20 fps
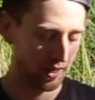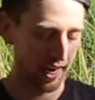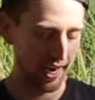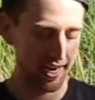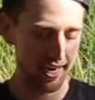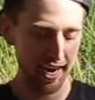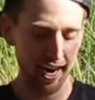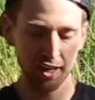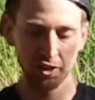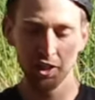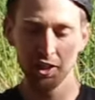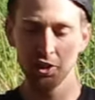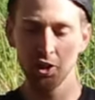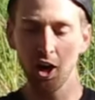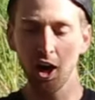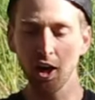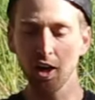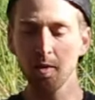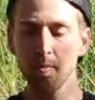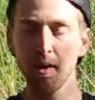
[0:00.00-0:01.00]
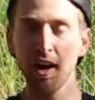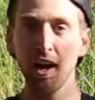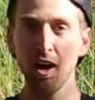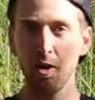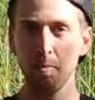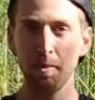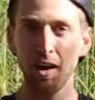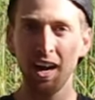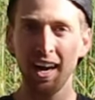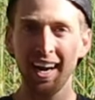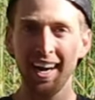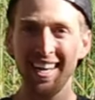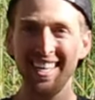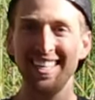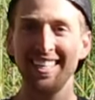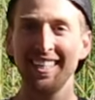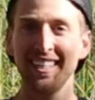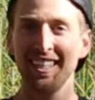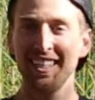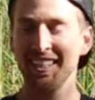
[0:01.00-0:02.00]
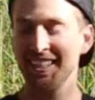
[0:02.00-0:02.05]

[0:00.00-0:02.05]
can actually talk about my